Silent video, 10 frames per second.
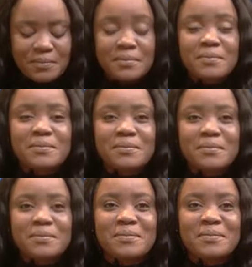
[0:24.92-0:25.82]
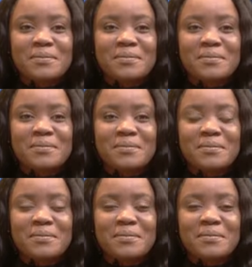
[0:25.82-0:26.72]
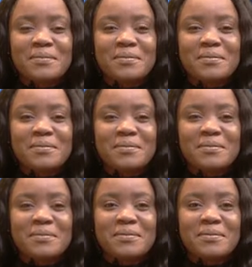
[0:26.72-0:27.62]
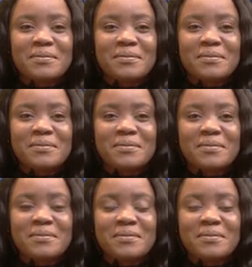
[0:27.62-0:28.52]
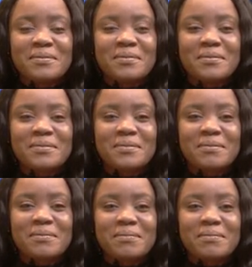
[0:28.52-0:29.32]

This person isn't speaking.